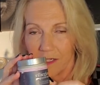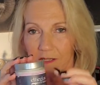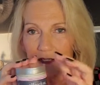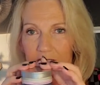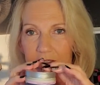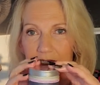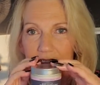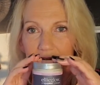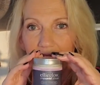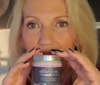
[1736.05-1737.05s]
This
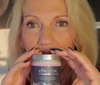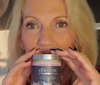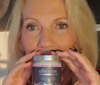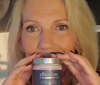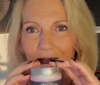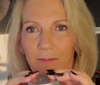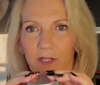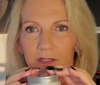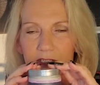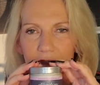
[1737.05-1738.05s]
is a
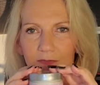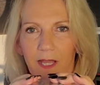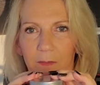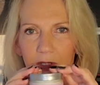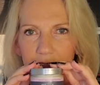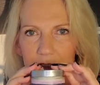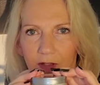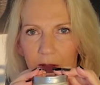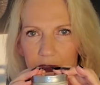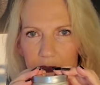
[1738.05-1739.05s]
fabulous, fabulous,
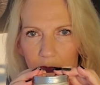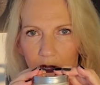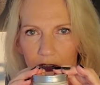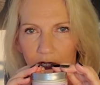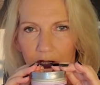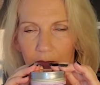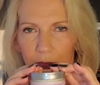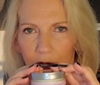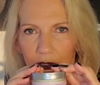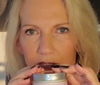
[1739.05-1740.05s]
fabulous
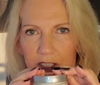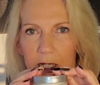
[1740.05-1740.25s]
product